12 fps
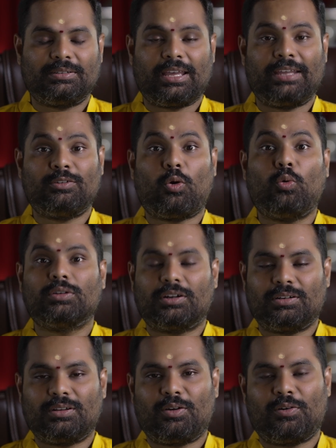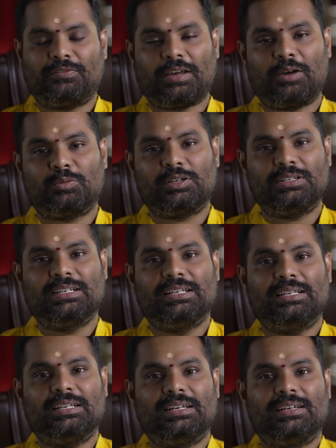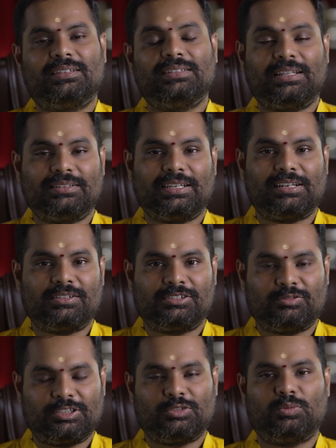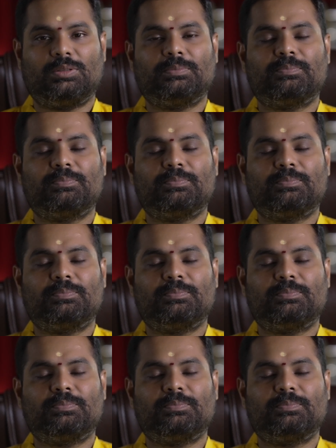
an owner of our Dhanteras ritual.